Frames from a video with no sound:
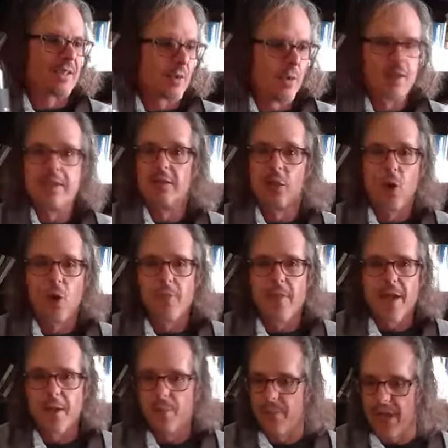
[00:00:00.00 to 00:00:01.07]
is a gold
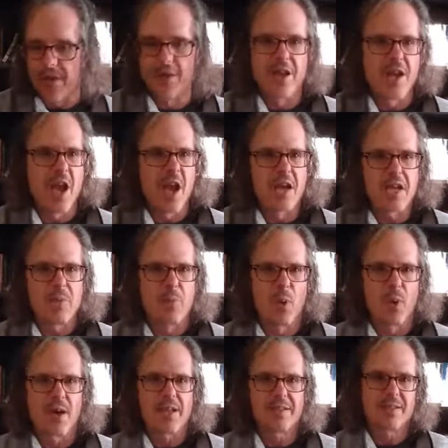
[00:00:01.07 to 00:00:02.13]
medal better than 90
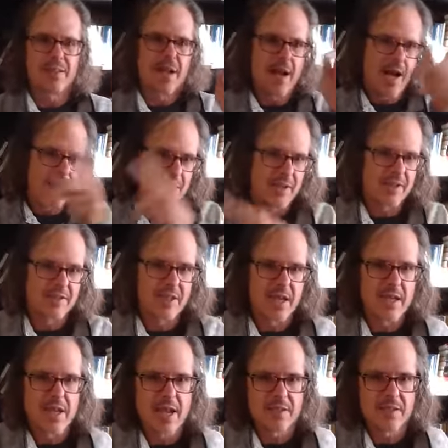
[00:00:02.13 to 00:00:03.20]
points? I'm going to say
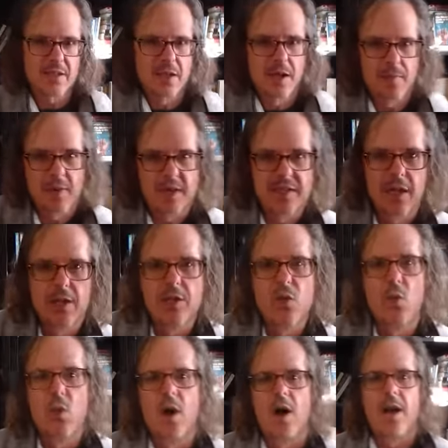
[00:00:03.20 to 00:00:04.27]
yes, and I'm going to tell you
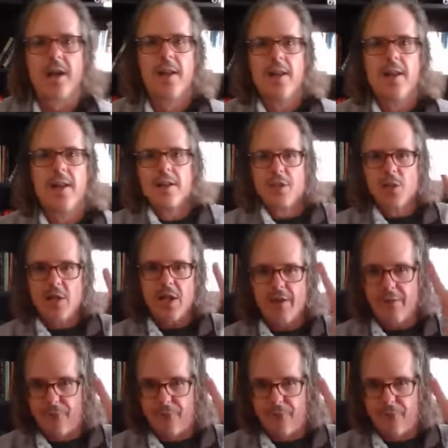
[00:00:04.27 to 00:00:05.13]
why. You get